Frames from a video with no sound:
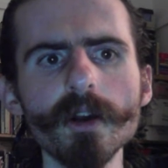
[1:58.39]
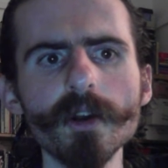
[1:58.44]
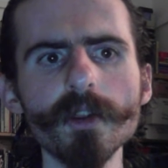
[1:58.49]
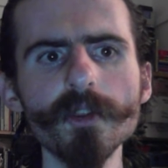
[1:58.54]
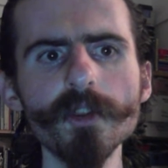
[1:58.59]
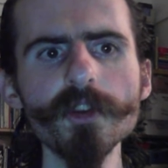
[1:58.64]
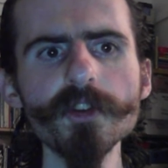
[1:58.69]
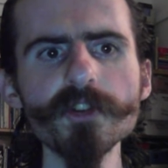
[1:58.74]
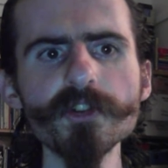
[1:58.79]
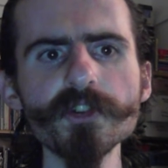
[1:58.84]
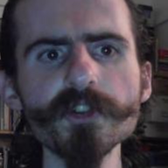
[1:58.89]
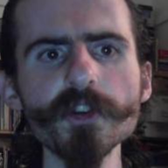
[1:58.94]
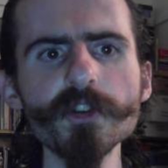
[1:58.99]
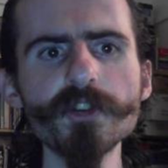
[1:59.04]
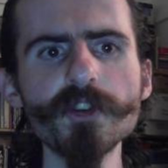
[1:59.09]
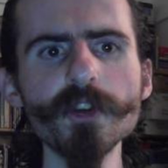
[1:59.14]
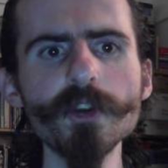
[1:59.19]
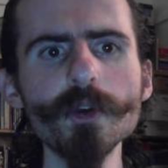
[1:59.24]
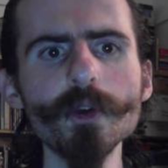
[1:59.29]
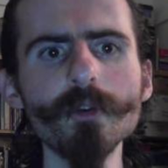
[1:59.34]
This is
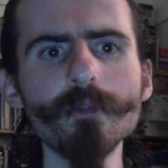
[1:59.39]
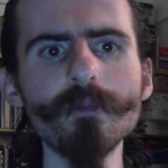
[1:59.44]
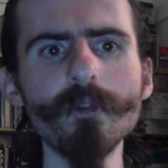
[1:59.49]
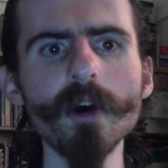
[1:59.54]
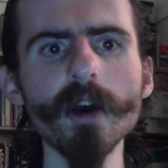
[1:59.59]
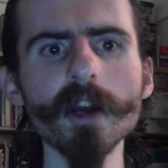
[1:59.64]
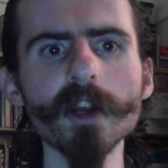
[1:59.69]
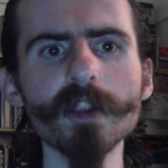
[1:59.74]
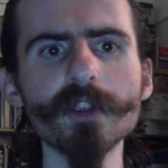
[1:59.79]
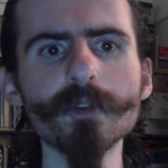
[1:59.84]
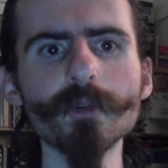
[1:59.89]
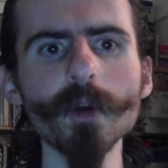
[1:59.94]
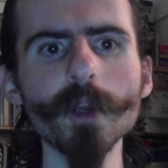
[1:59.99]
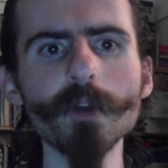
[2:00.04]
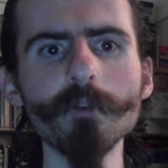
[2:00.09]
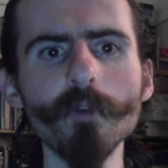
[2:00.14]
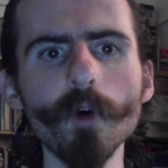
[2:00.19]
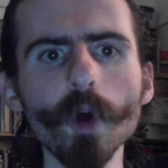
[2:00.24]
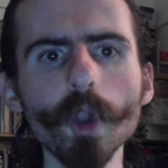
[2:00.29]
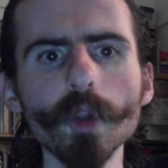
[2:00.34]
the unifying thread
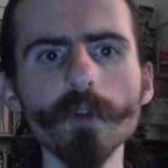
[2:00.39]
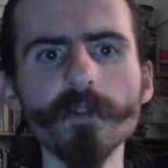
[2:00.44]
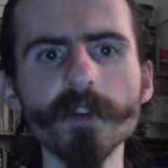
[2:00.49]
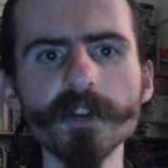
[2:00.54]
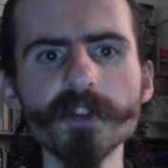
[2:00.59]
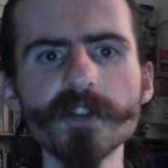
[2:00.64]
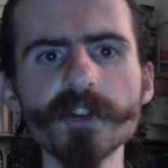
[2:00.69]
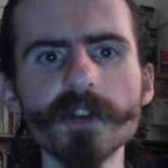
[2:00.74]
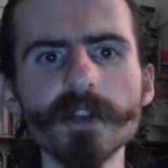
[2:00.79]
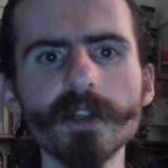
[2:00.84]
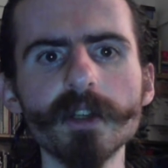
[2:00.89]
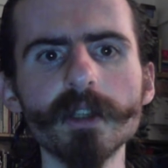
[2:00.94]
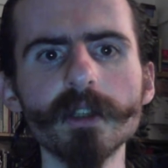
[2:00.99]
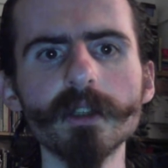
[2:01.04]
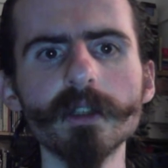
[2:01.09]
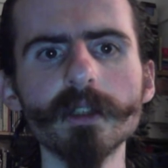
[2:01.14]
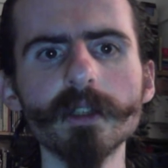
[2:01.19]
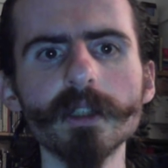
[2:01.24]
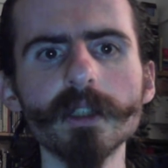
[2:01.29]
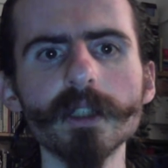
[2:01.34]
of all of it,
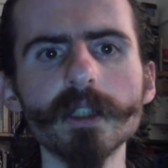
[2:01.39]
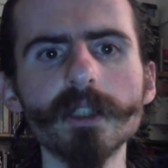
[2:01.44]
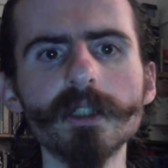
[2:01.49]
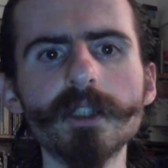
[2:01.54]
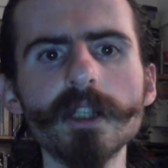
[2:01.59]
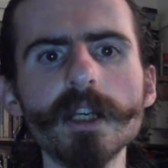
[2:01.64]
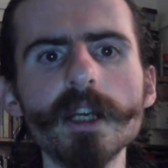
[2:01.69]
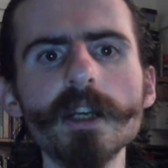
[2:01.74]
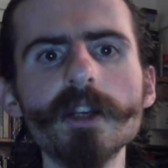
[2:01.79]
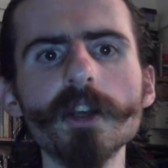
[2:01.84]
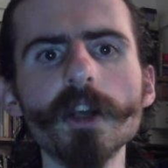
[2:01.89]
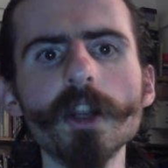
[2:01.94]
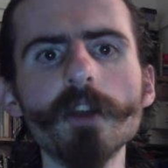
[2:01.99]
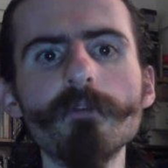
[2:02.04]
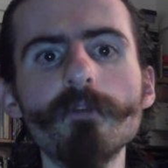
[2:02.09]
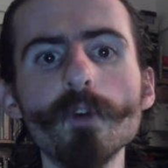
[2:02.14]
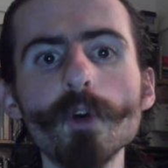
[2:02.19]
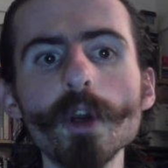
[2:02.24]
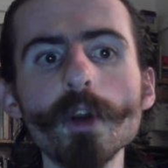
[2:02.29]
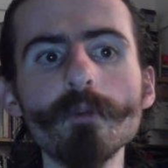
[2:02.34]
indeed in a
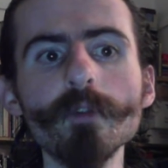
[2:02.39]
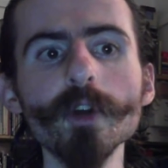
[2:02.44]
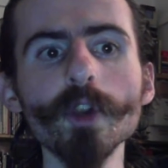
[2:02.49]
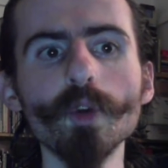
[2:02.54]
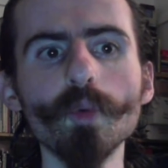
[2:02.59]
very real